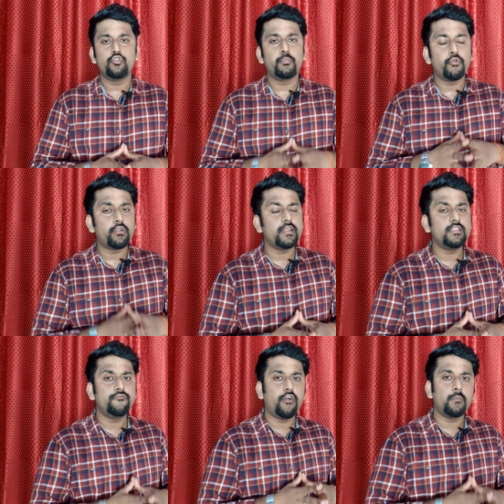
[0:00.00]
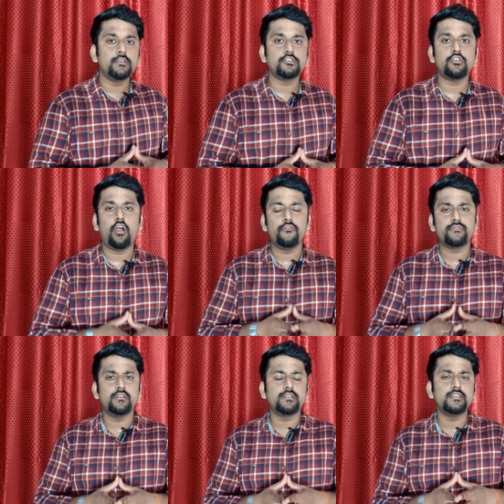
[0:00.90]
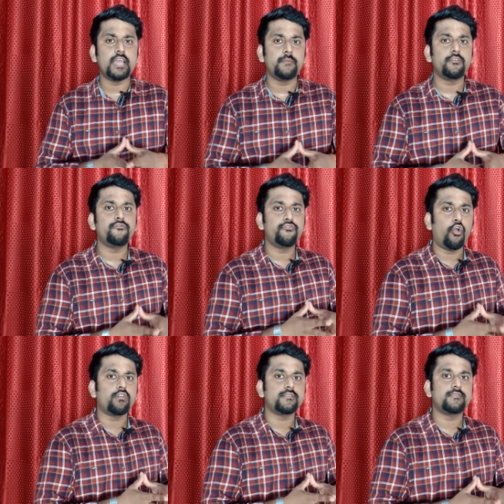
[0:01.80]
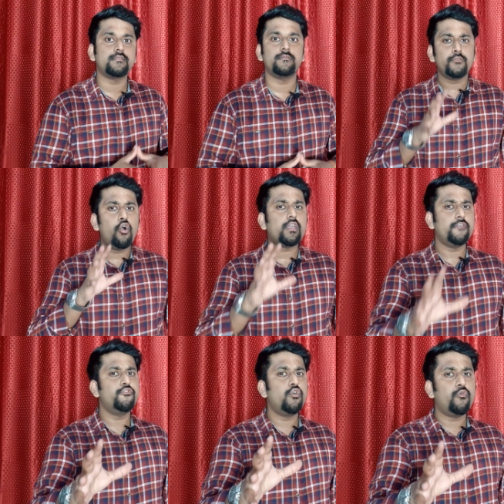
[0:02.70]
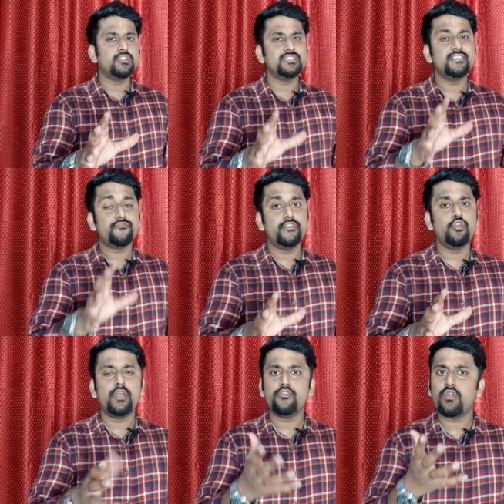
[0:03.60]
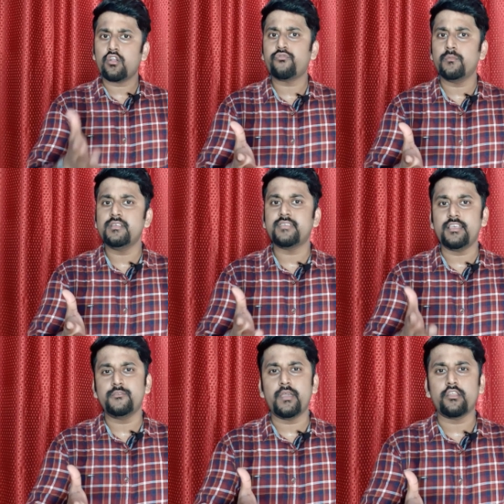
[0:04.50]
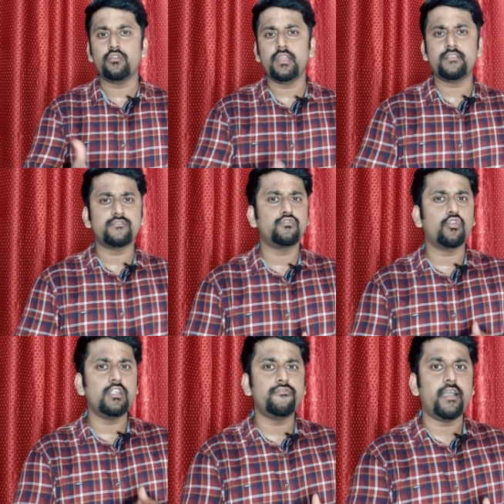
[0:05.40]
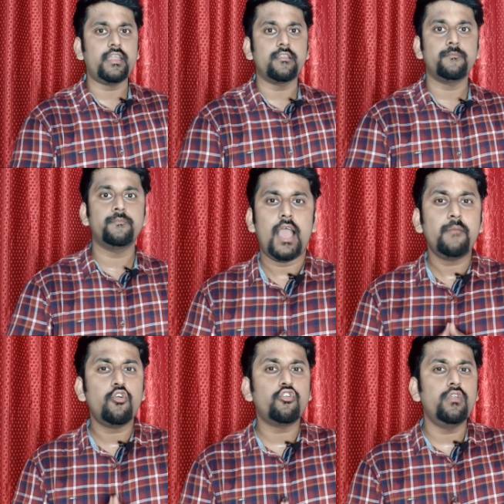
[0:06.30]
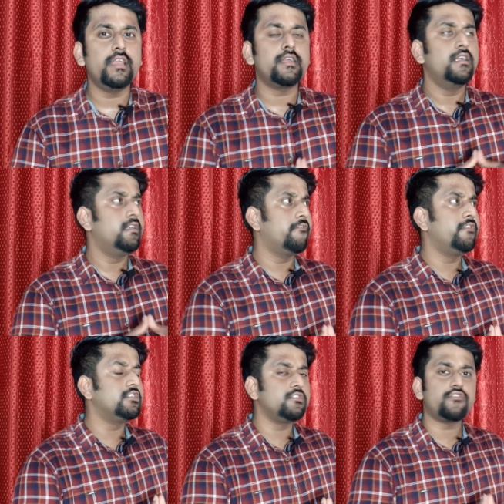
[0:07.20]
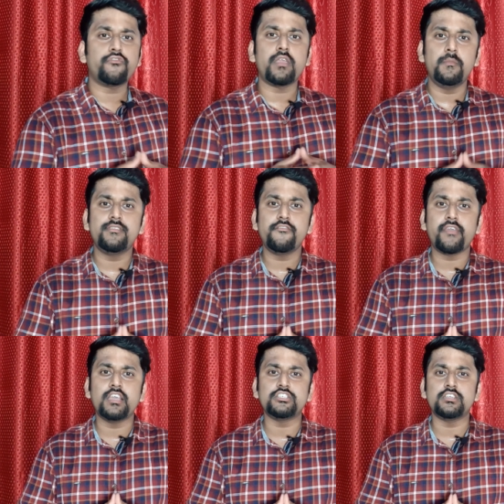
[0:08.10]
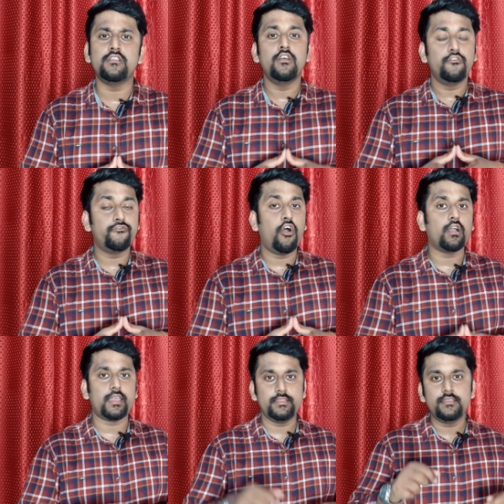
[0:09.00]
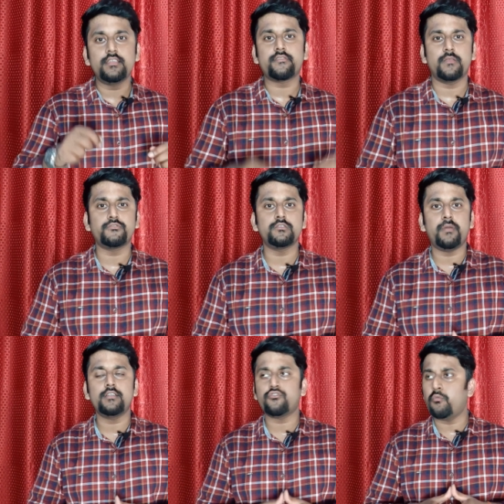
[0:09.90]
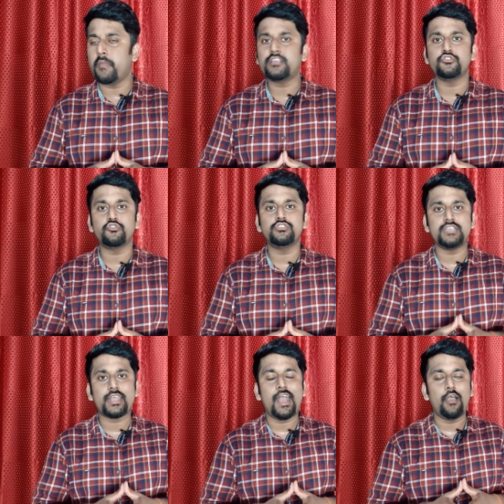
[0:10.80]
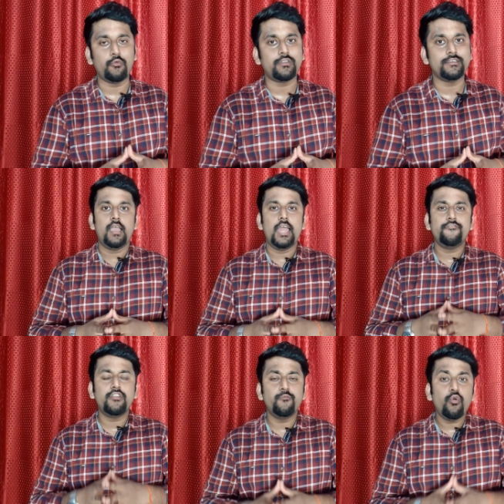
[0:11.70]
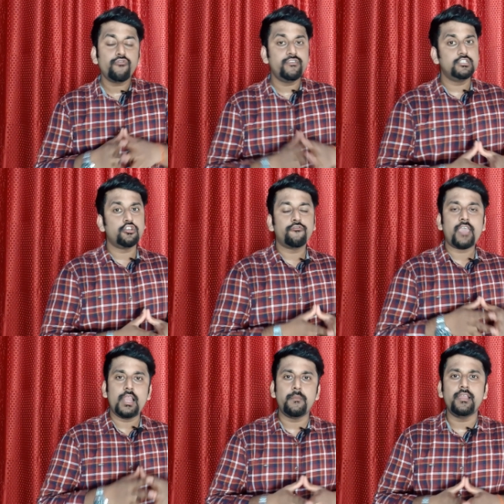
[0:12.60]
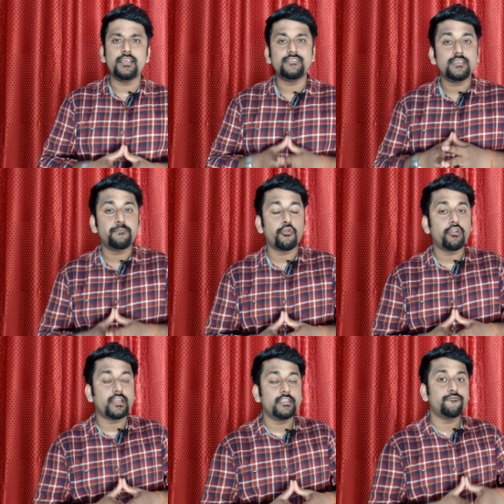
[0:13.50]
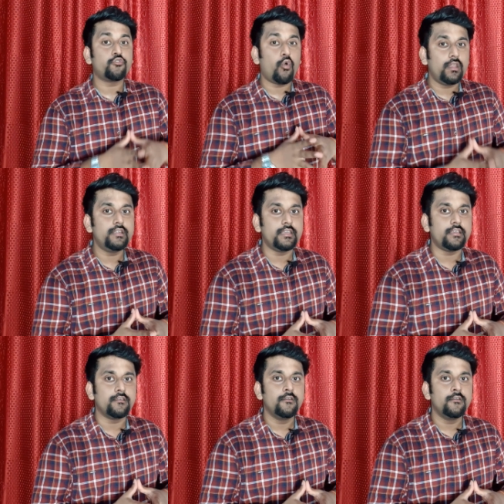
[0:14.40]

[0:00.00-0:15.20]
to protect the formation of certain types of flocks. Okay, if you are watching this video and you are not from the science background, it's totally fine. I'm going to link definitions of emulsification flock in the description part, so make sure to check out. And one more feature of caramel is the protective quality,